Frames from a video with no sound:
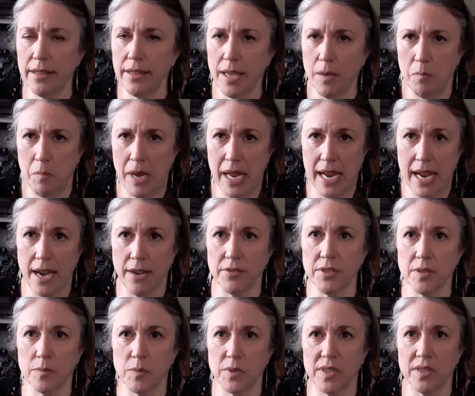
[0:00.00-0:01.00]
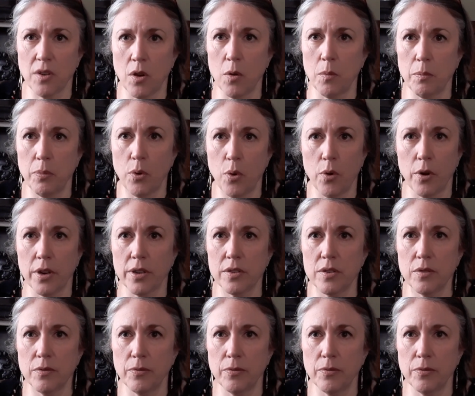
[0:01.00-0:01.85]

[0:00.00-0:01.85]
They may have some salt pork to